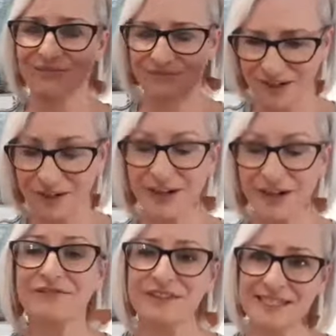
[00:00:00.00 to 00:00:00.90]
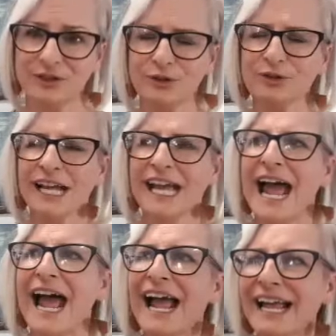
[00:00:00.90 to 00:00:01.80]
very physical.
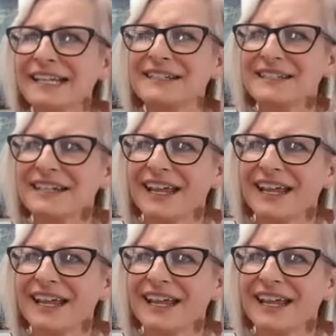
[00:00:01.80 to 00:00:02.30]
And